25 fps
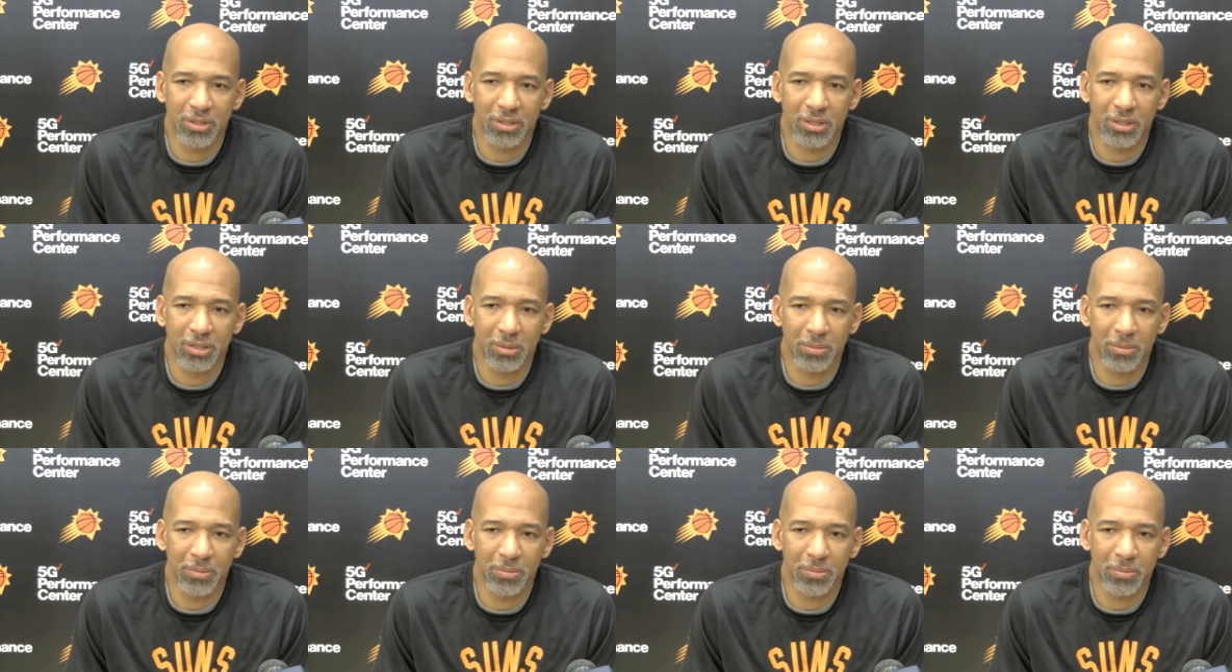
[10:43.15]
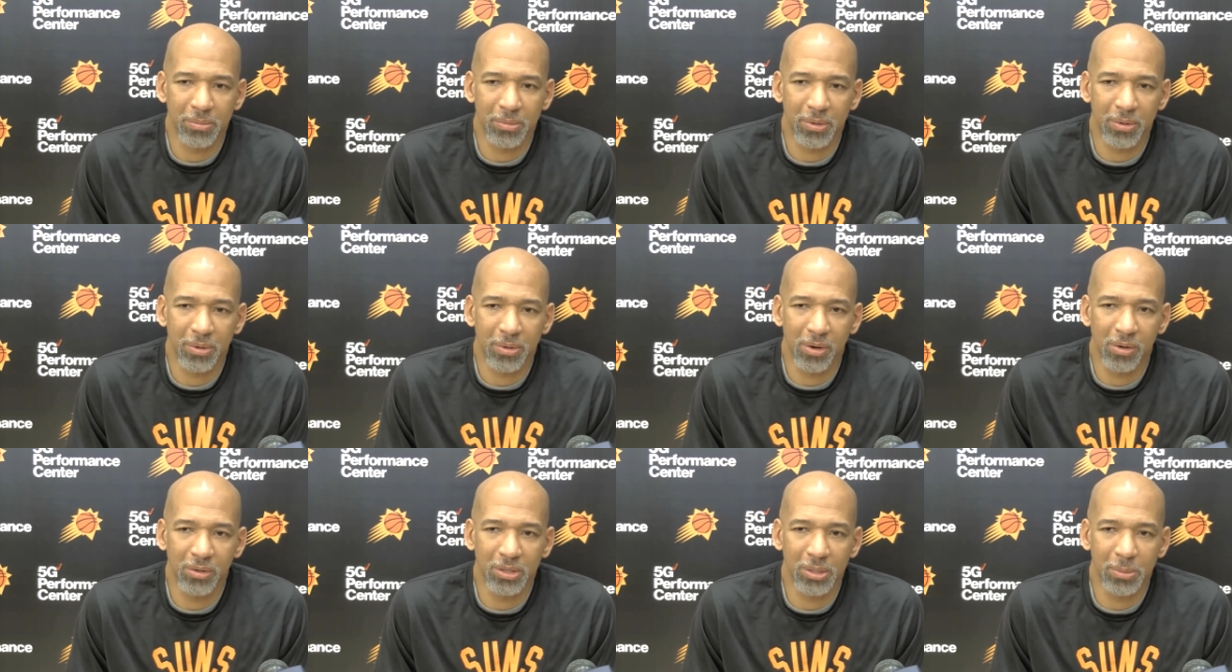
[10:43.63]
the
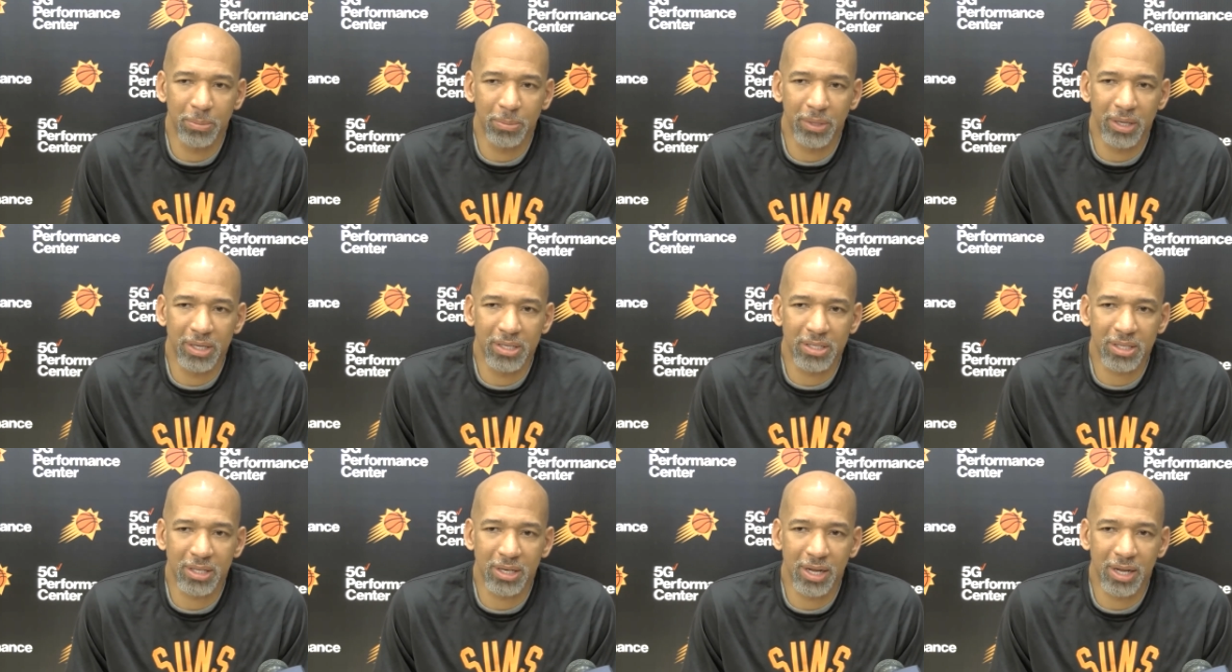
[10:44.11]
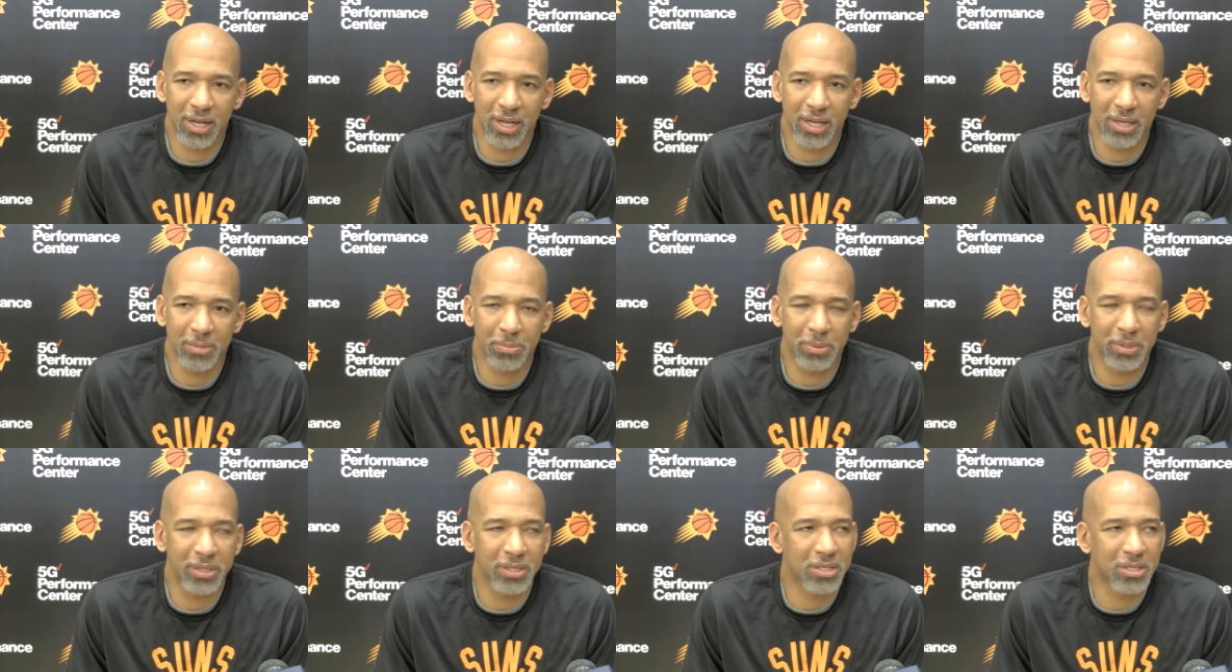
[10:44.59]
only place that I
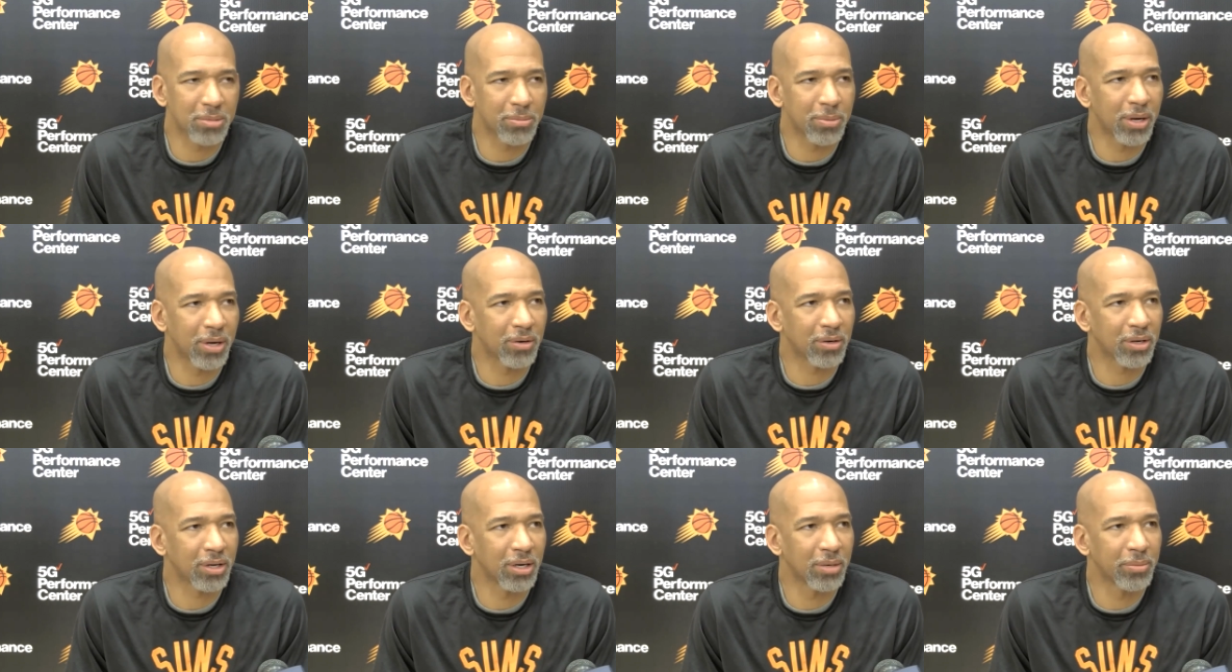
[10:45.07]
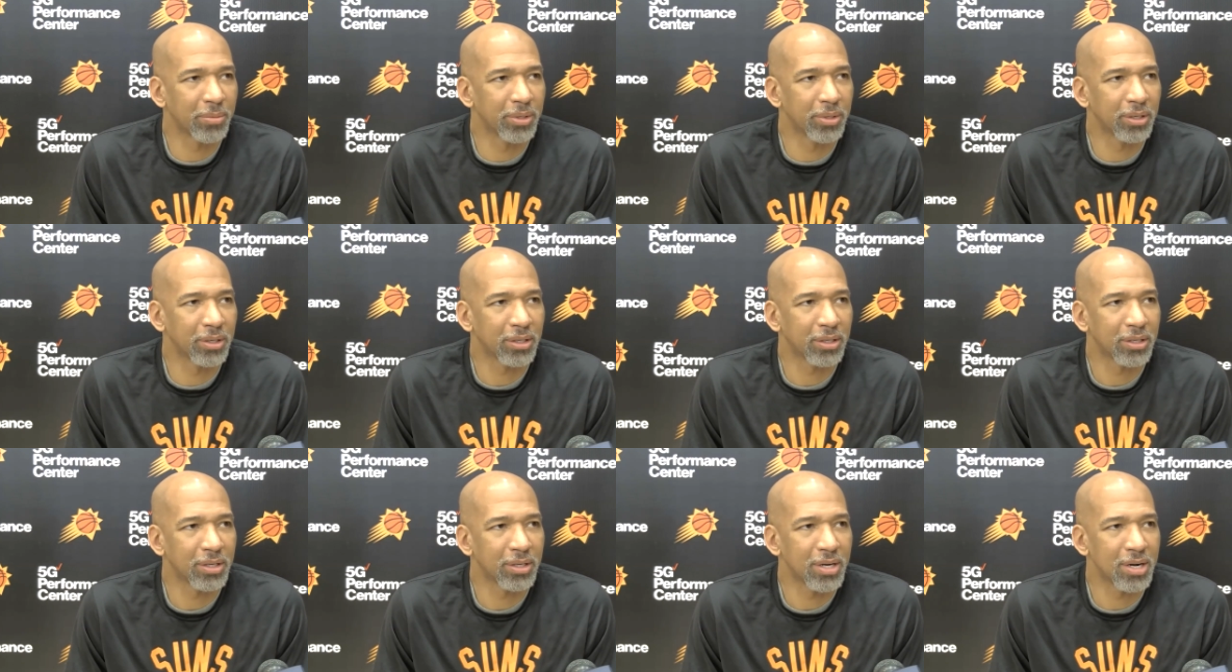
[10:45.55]
had peace about
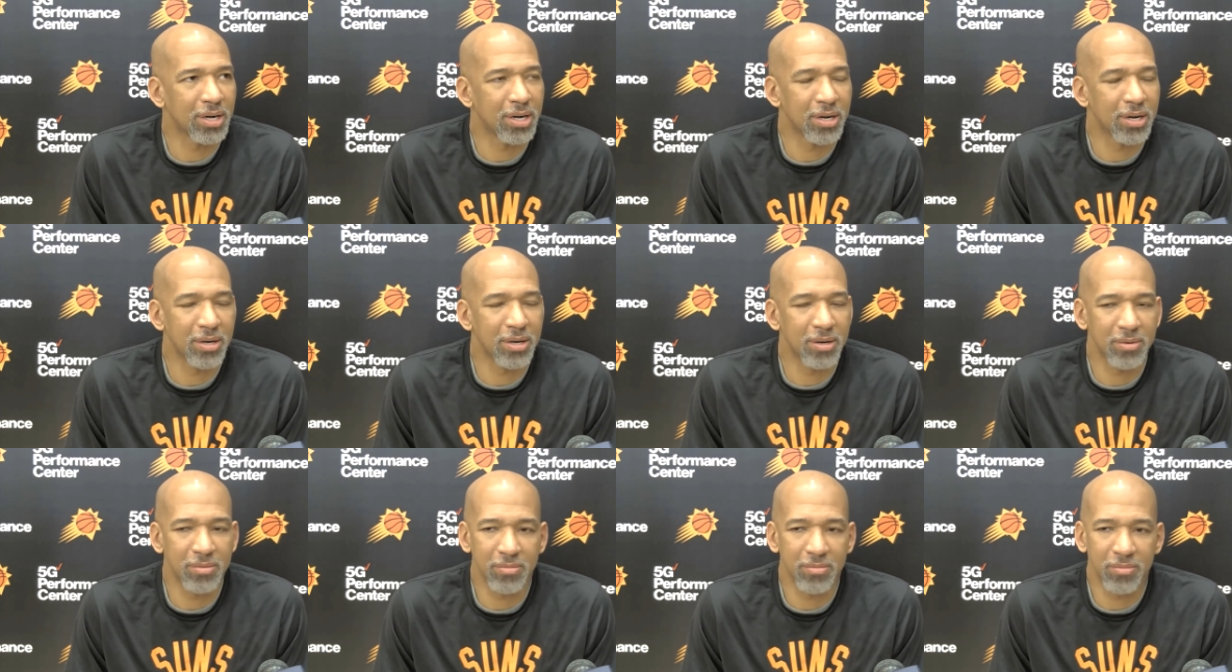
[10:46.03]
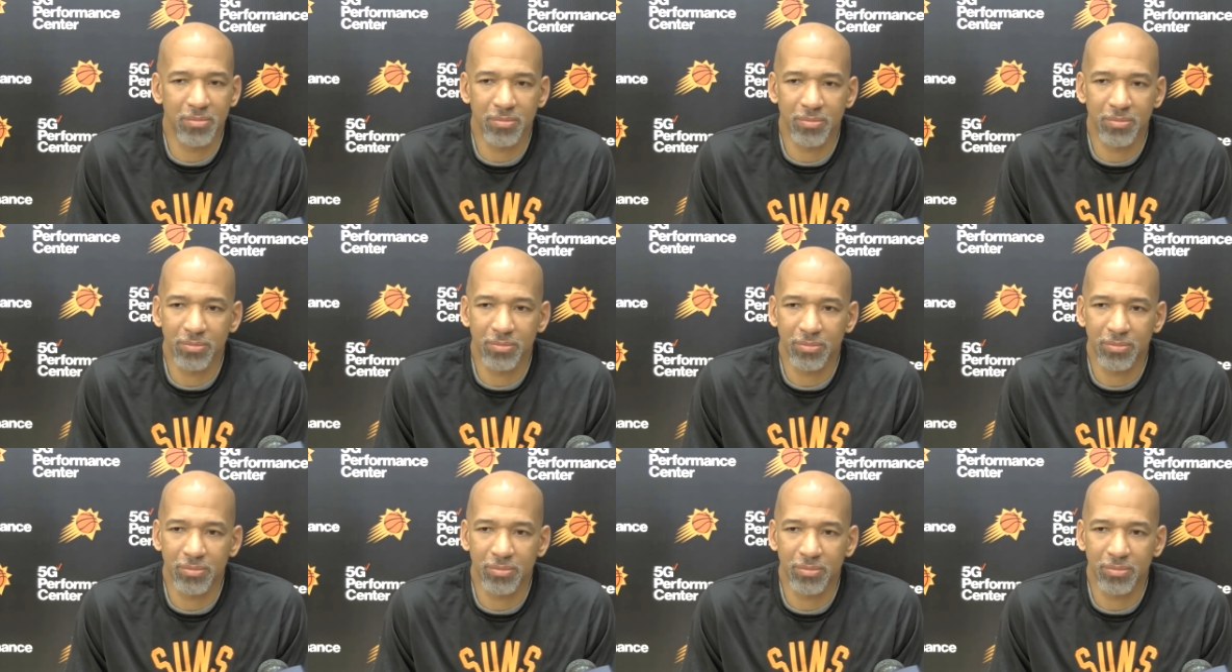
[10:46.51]
coming. Um,